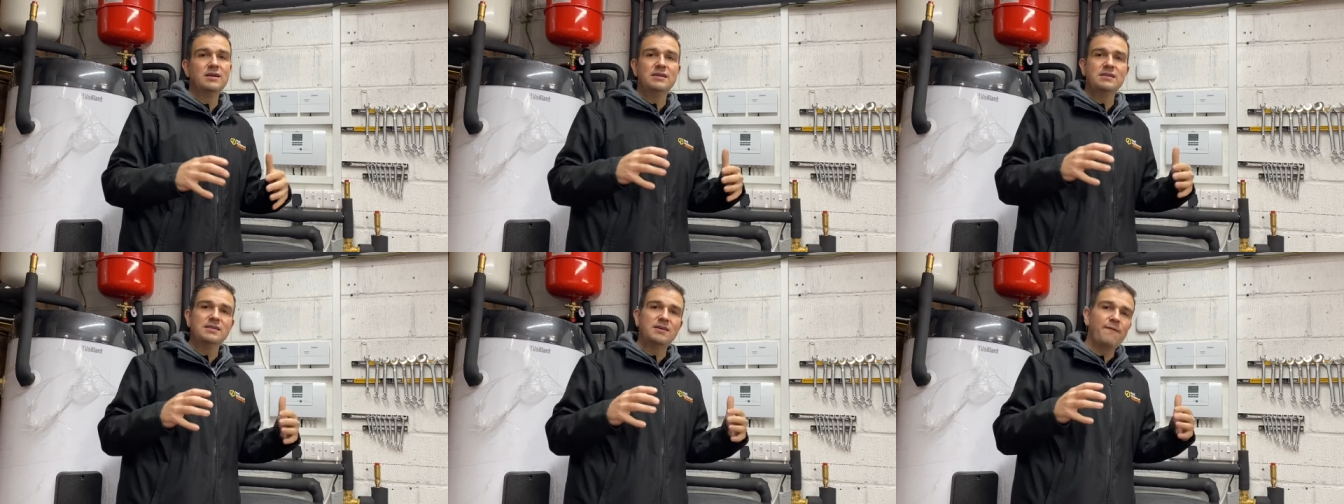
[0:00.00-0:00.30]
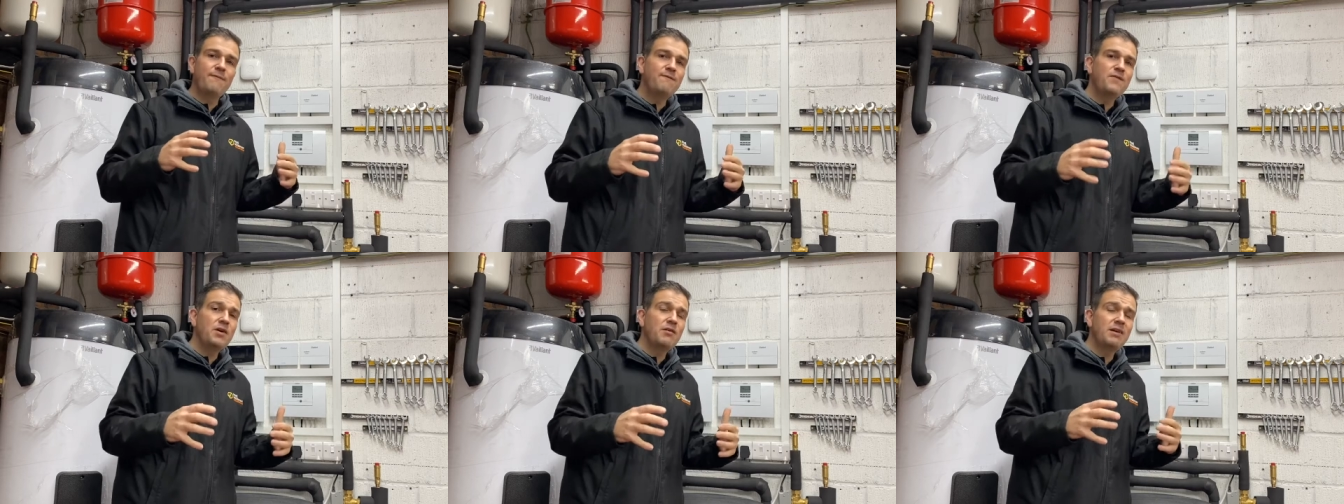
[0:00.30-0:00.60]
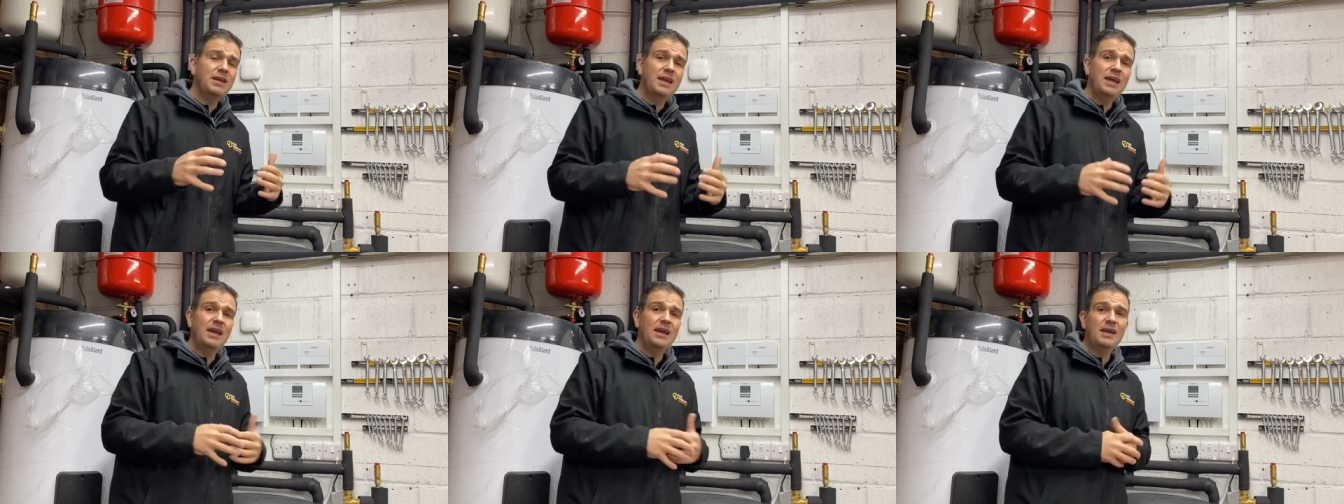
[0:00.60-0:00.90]
So very
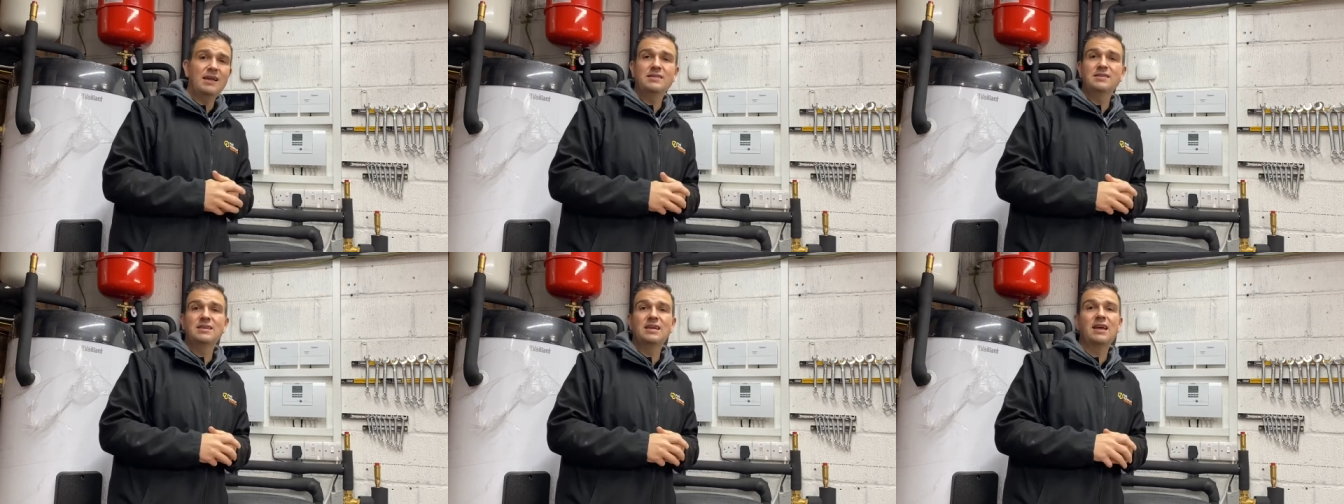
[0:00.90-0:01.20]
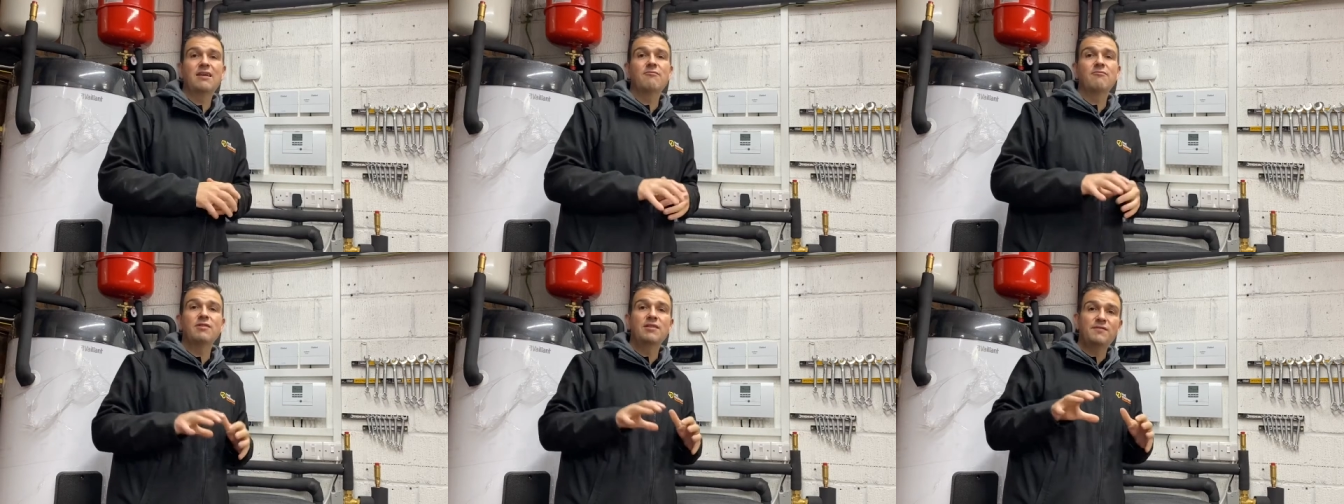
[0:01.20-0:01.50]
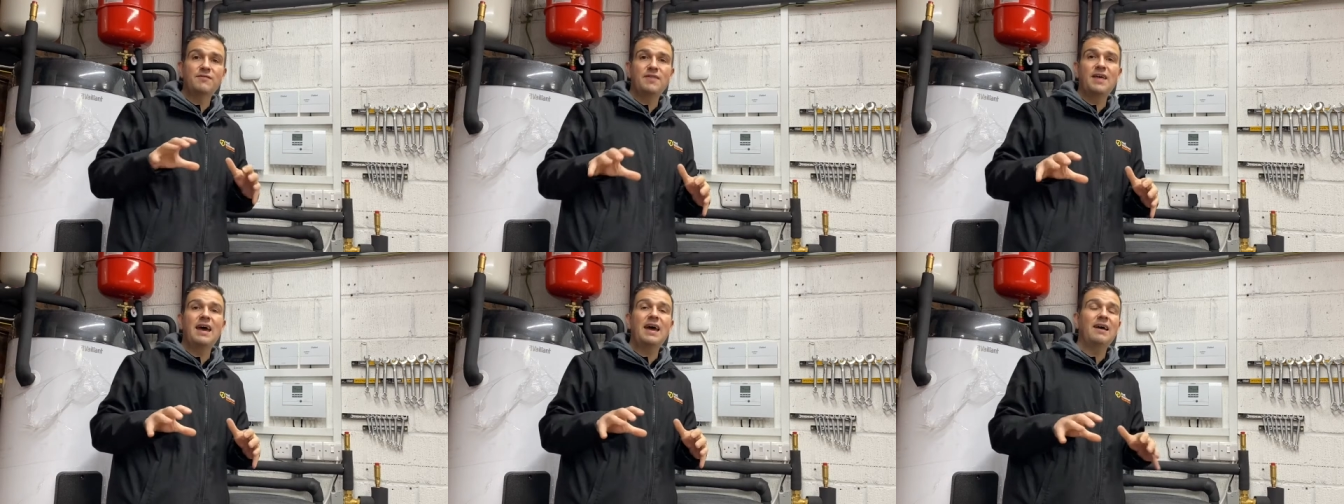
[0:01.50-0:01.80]
keen to get rid
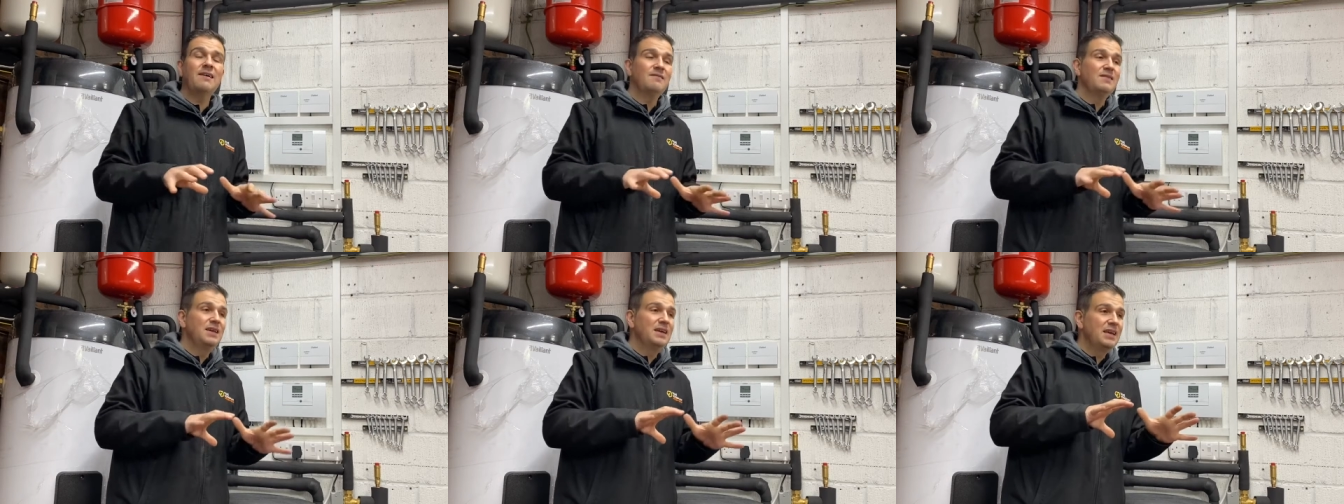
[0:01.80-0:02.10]
of that,